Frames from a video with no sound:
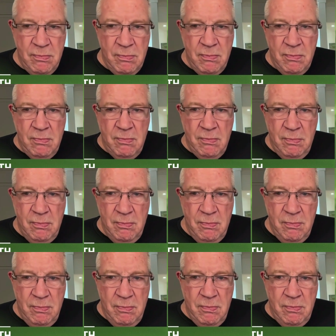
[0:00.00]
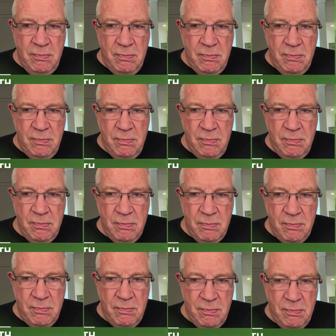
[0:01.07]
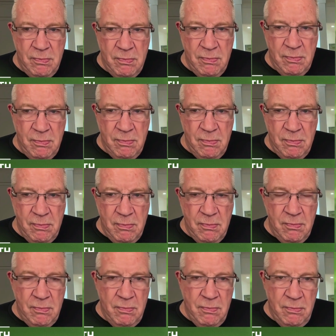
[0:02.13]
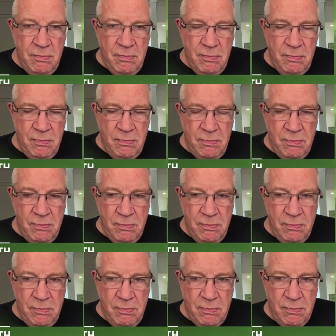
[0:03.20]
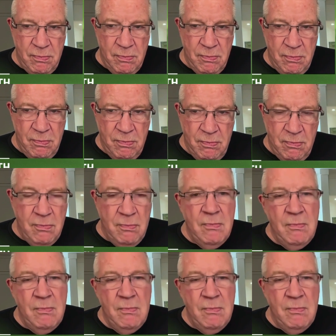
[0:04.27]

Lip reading: [no speech]